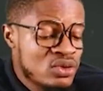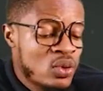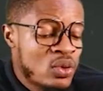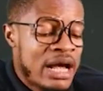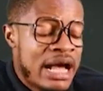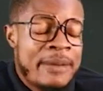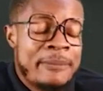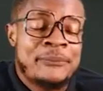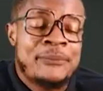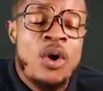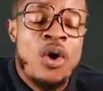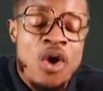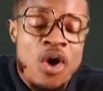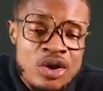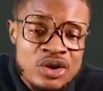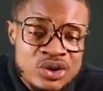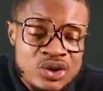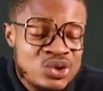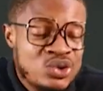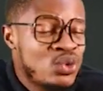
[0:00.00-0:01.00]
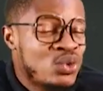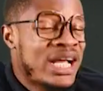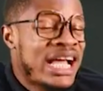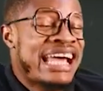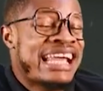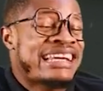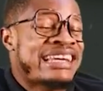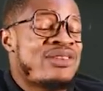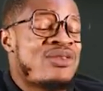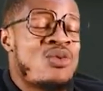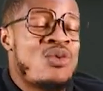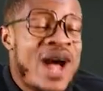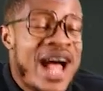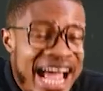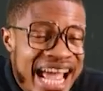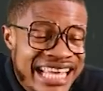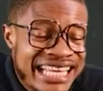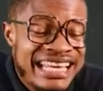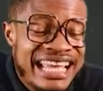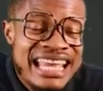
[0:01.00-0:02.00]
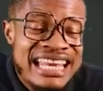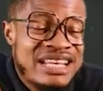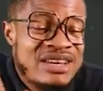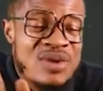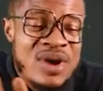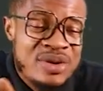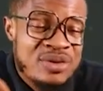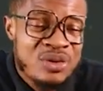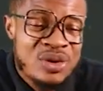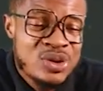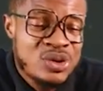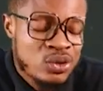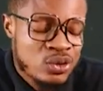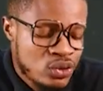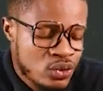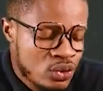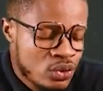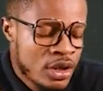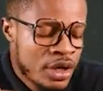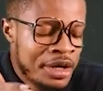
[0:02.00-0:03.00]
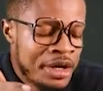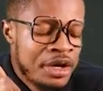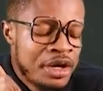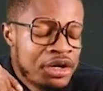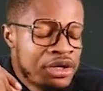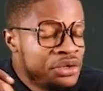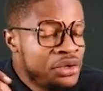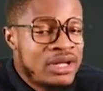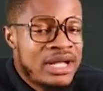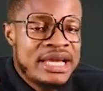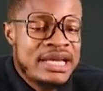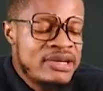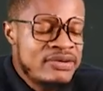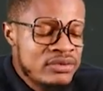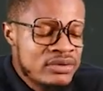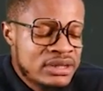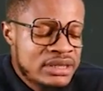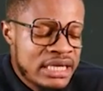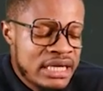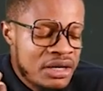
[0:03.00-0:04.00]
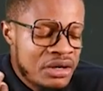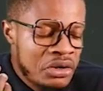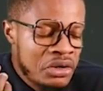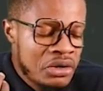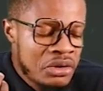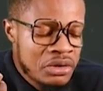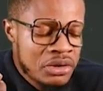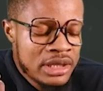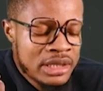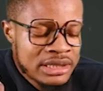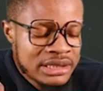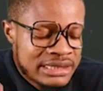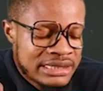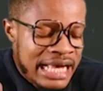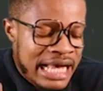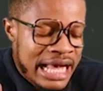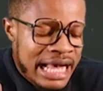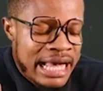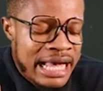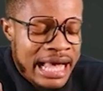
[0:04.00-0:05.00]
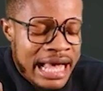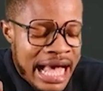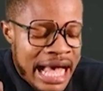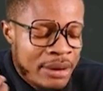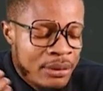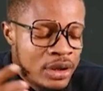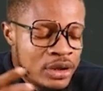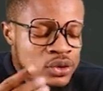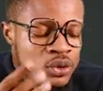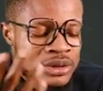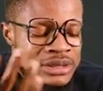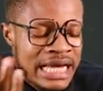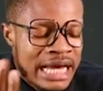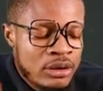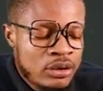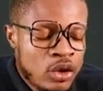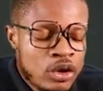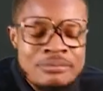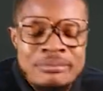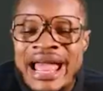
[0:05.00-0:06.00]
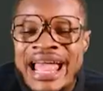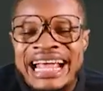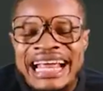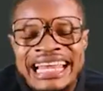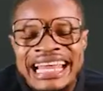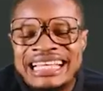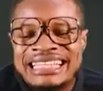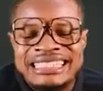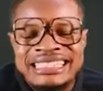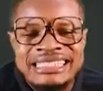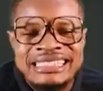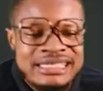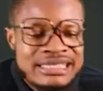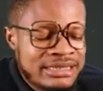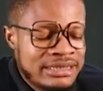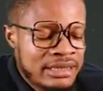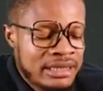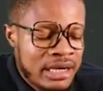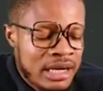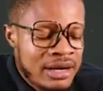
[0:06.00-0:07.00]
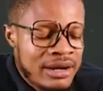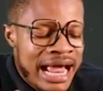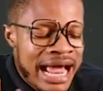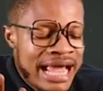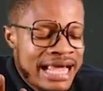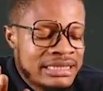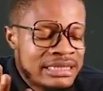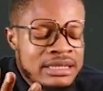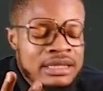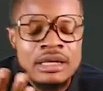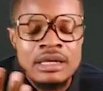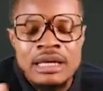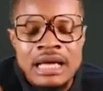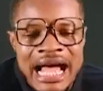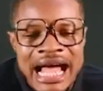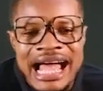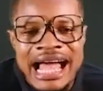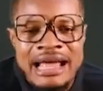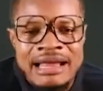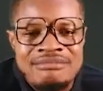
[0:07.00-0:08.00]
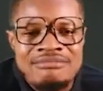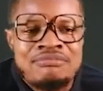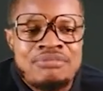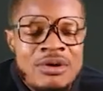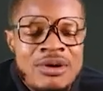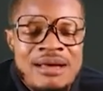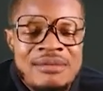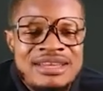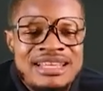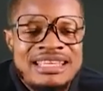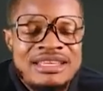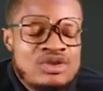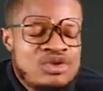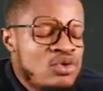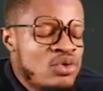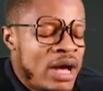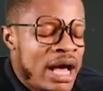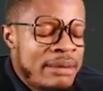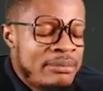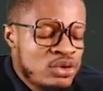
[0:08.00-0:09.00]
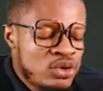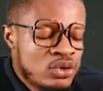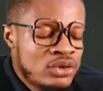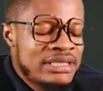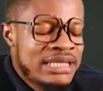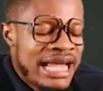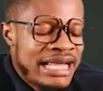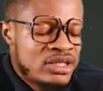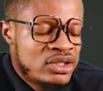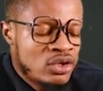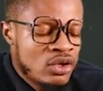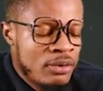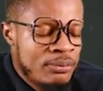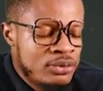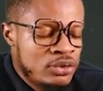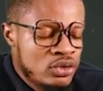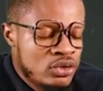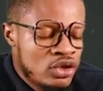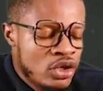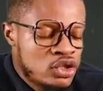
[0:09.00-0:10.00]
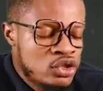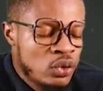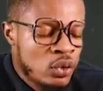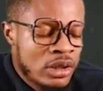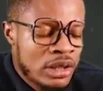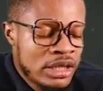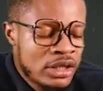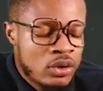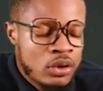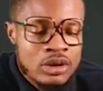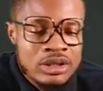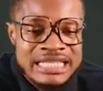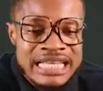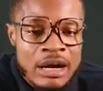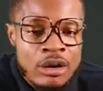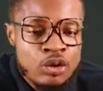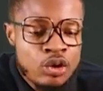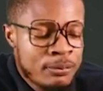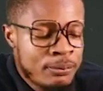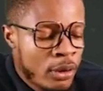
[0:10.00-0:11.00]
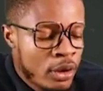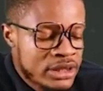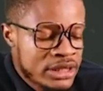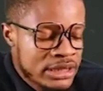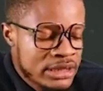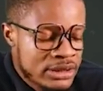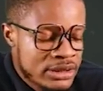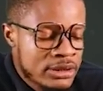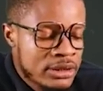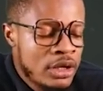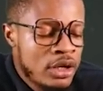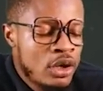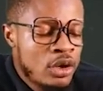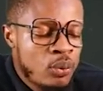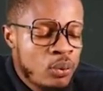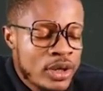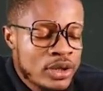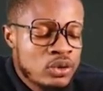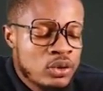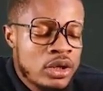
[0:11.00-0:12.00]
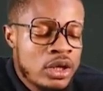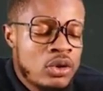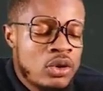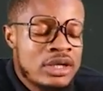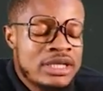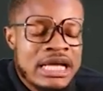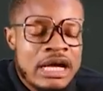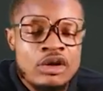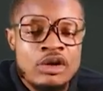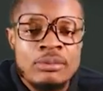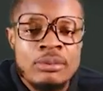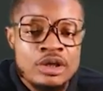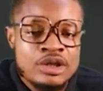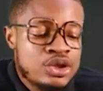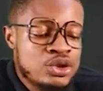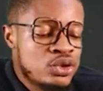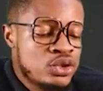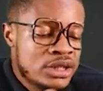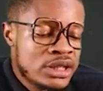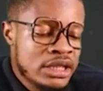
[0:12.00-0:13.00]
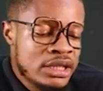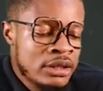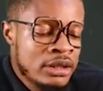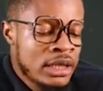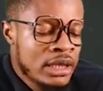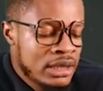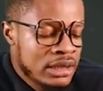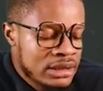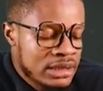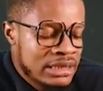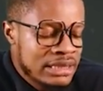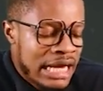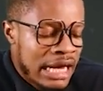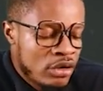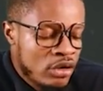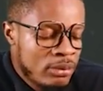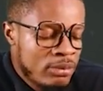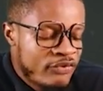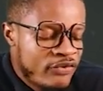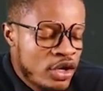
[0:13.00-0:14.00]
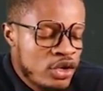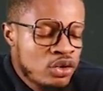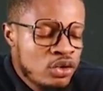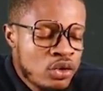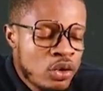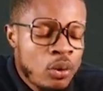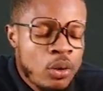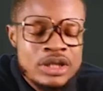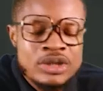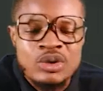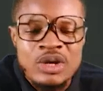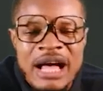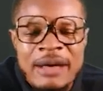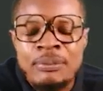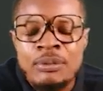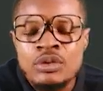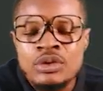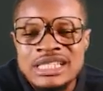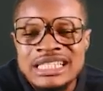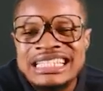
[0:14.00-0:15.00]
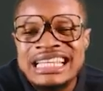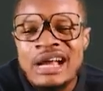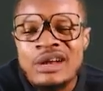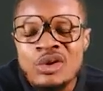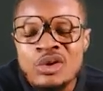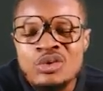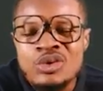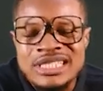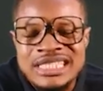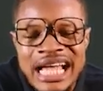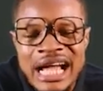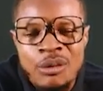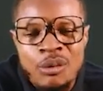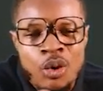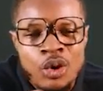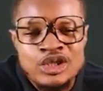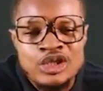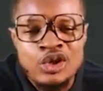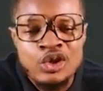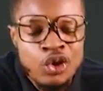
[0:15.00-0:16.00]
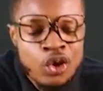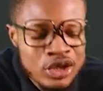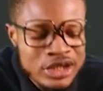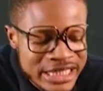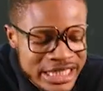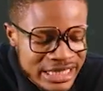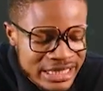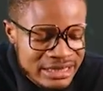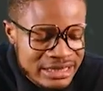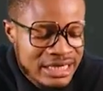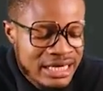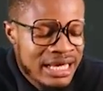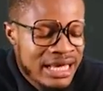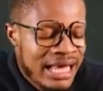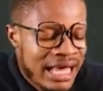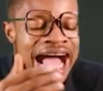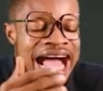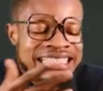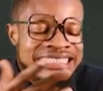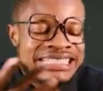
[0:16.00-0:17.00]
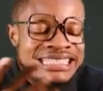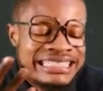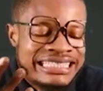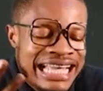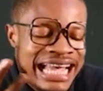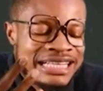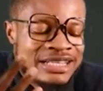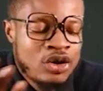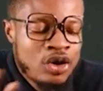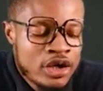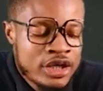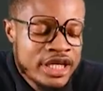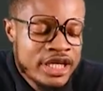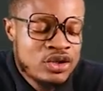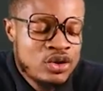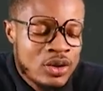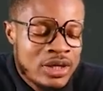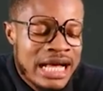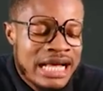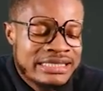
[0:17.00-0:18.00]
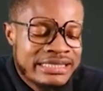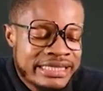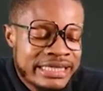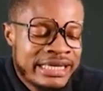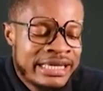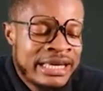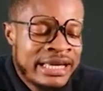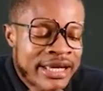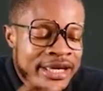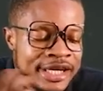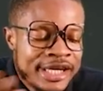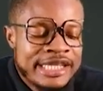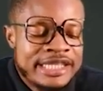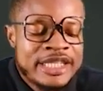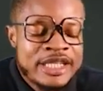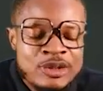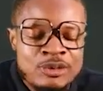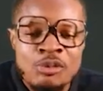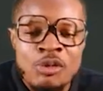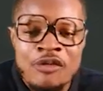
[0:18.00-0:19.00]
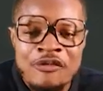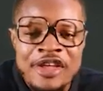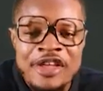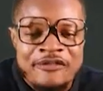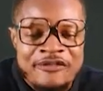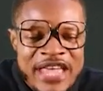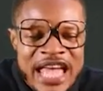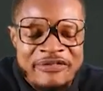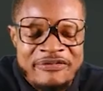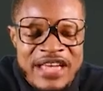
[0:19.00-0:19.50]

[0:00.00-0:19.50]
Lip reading: you can pause, you can rewind, anyone you want to do. You can even say, oh, sir, I want to download my classes, right? Probably you use NightSub just to click on download buttons. When you click on download button, you see the download. Before you know what will happen, the download will start loading. As it start loading, you can see it is moving.